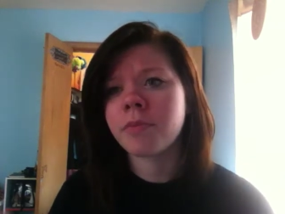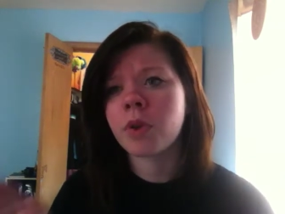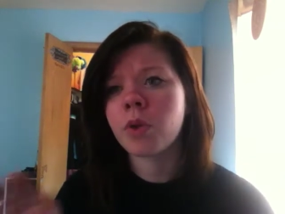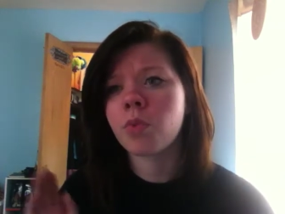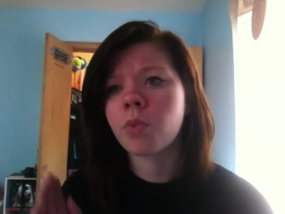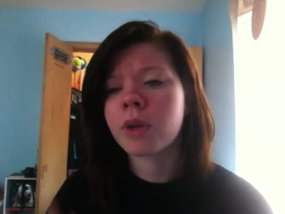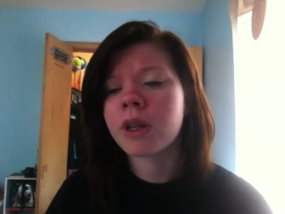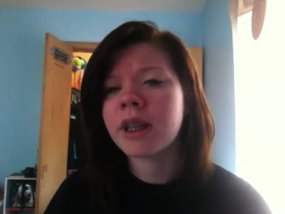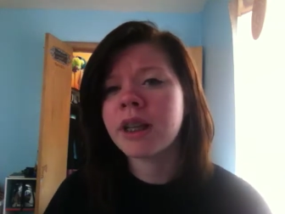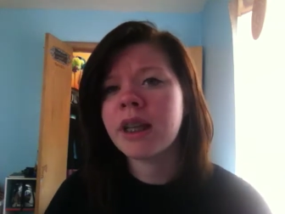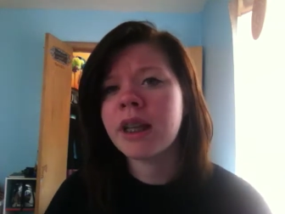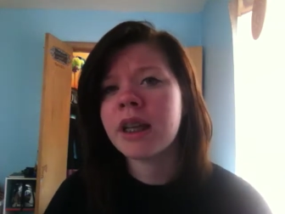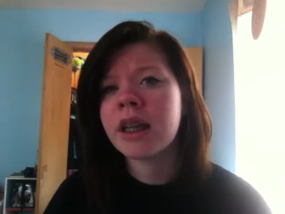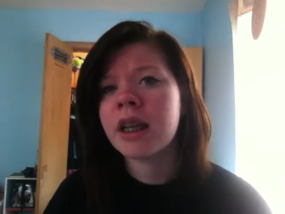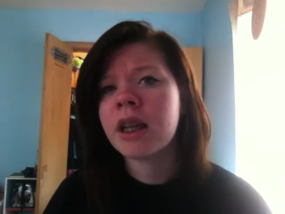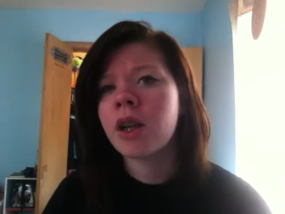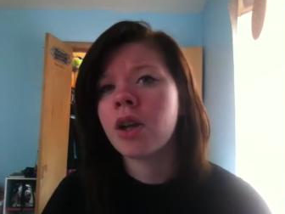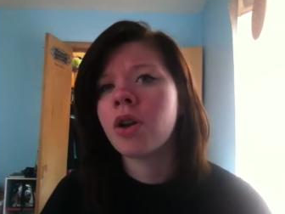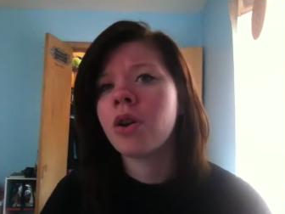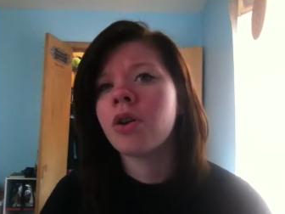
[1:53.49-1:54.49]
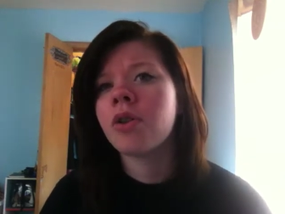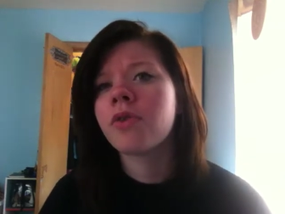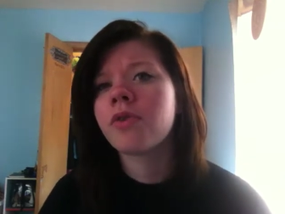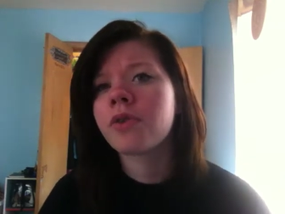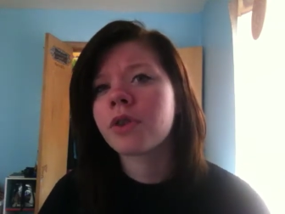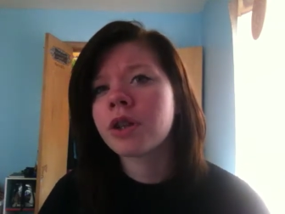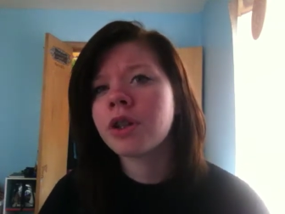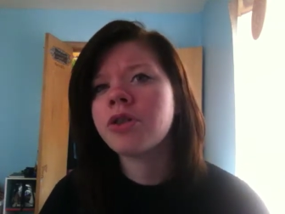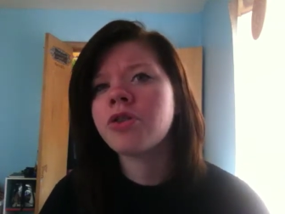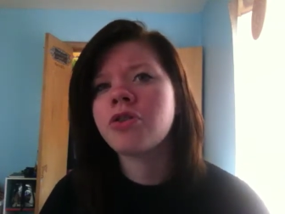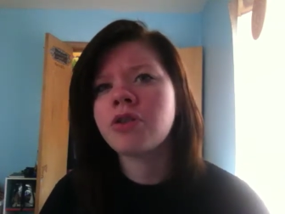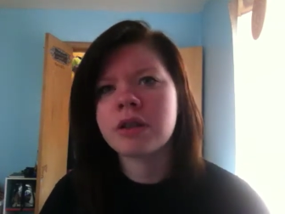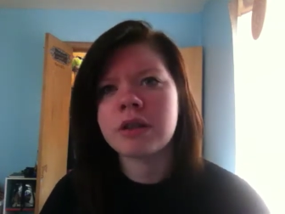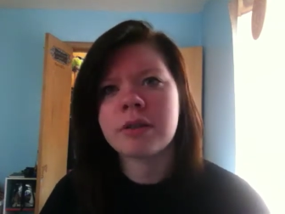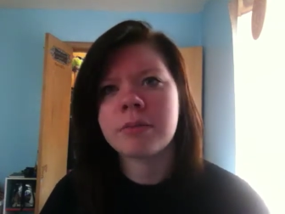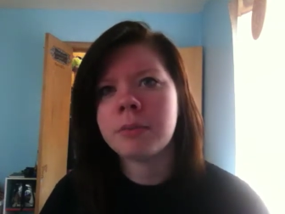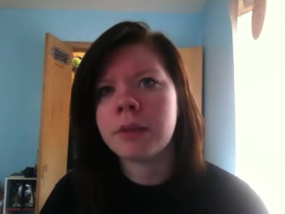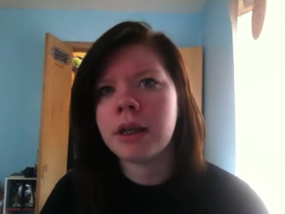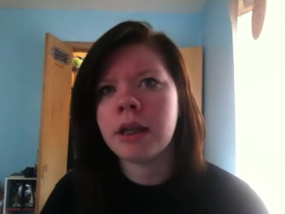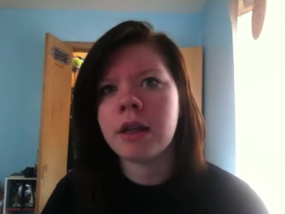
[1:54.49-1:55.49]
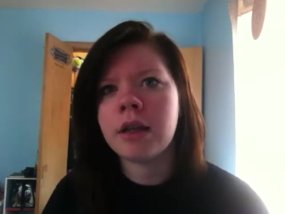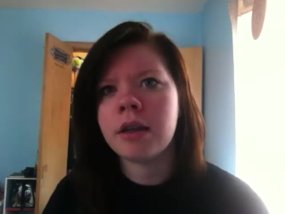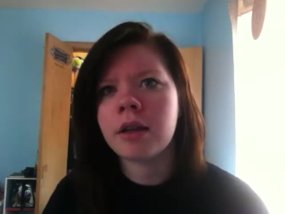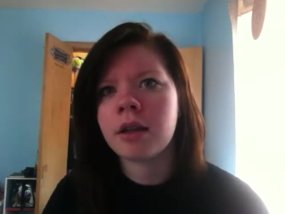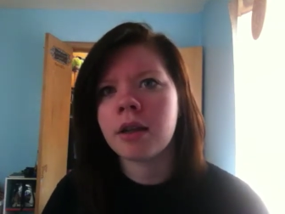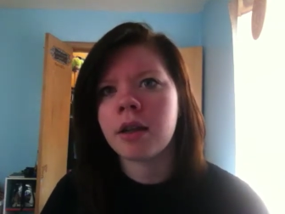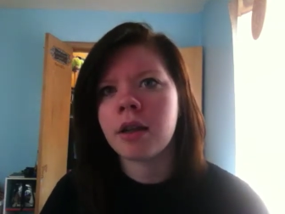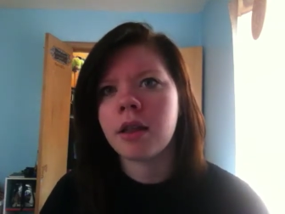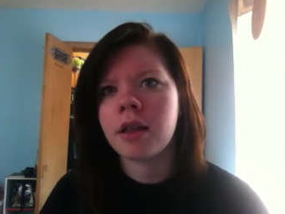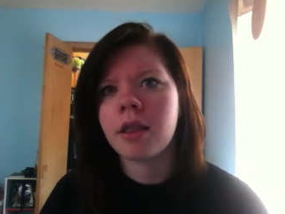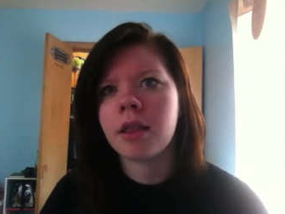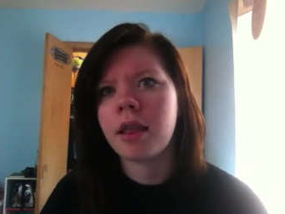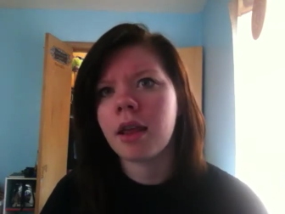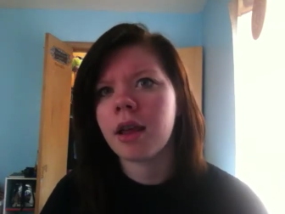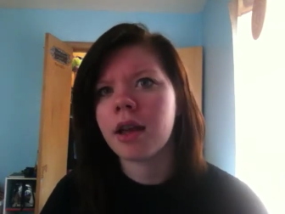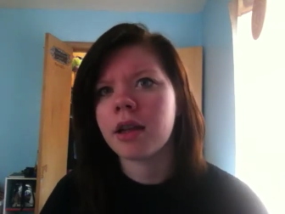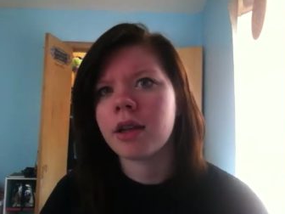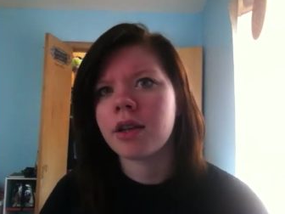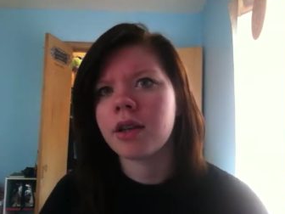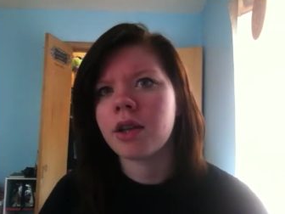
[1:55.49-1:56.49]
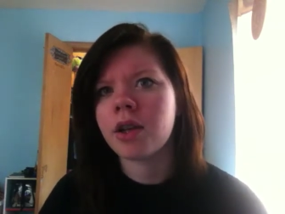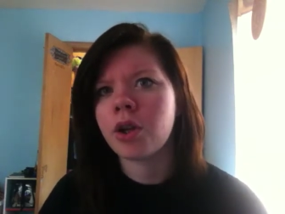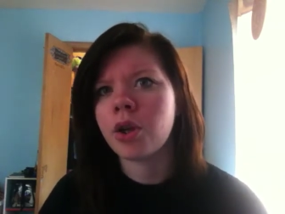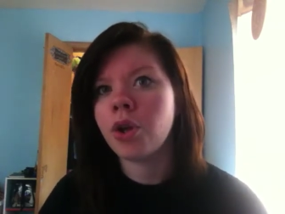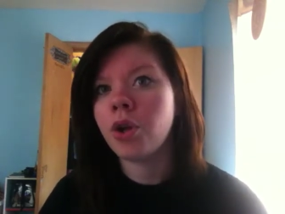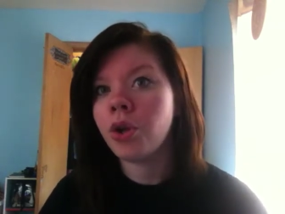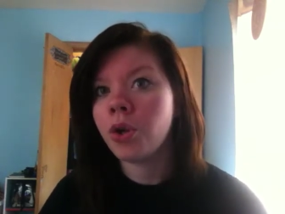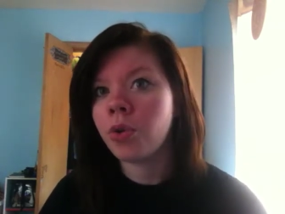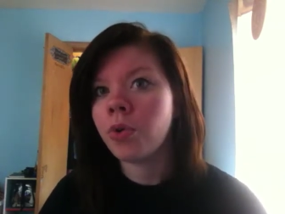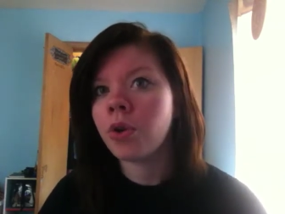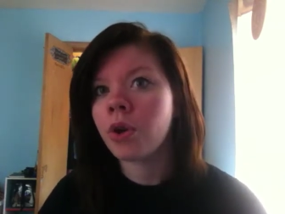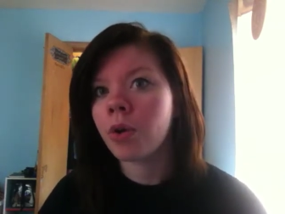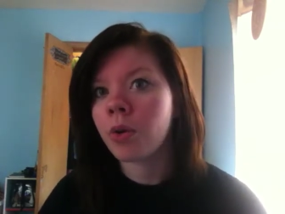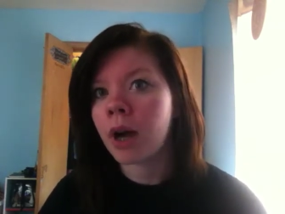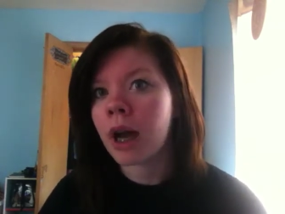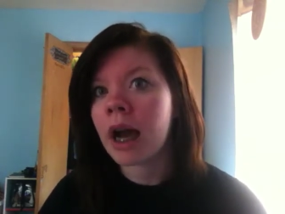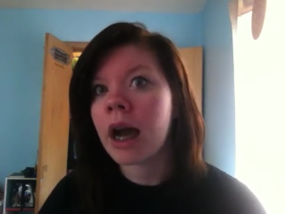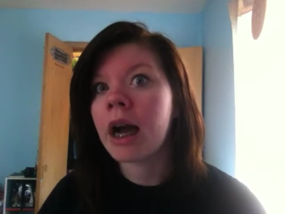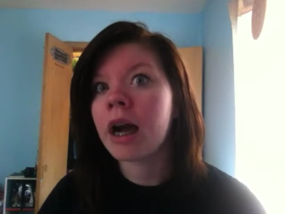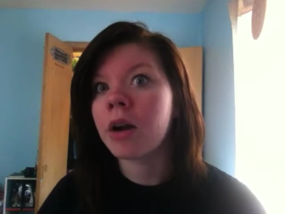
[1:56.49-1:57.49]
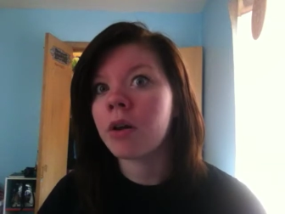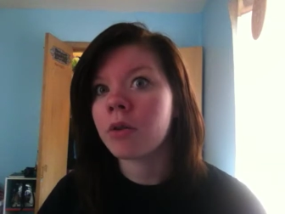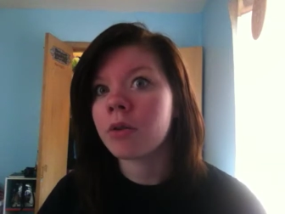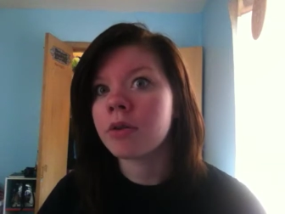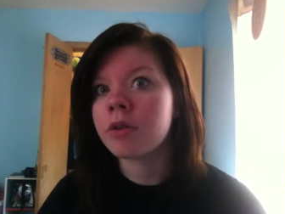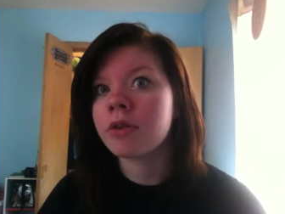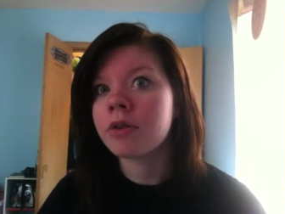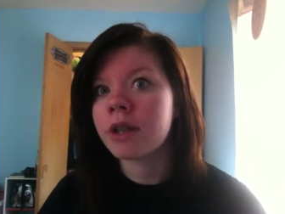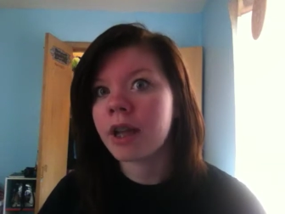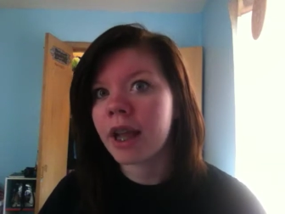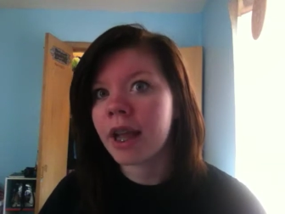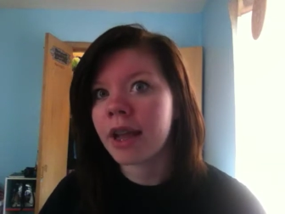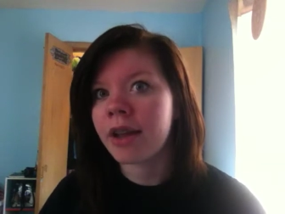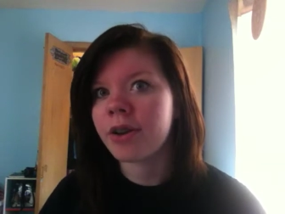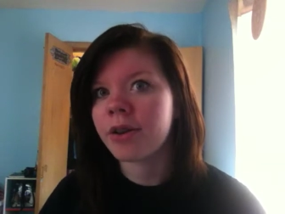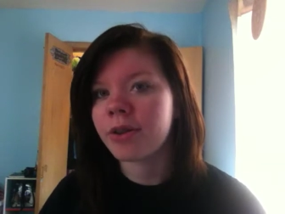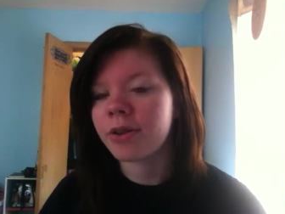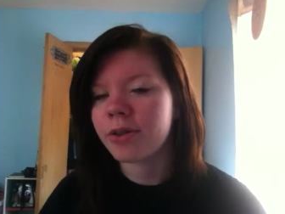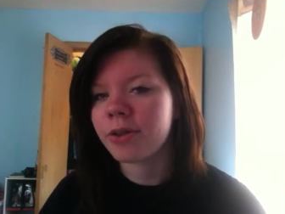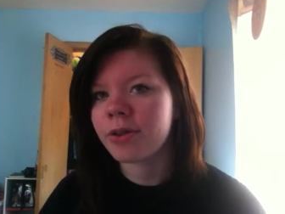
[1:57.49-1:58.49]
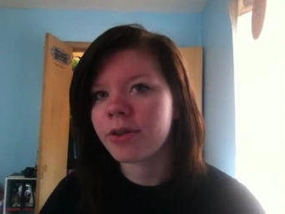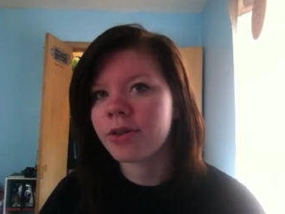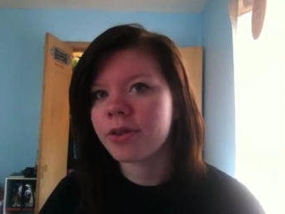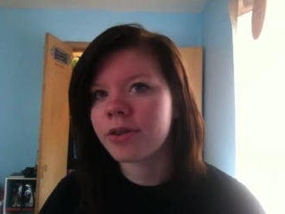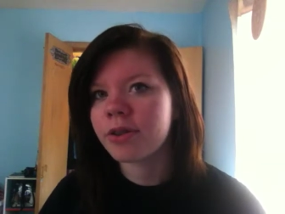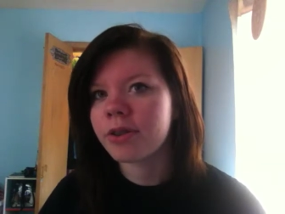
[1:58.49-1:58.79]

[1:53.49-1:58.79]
really, flirts just mean that you know how to handle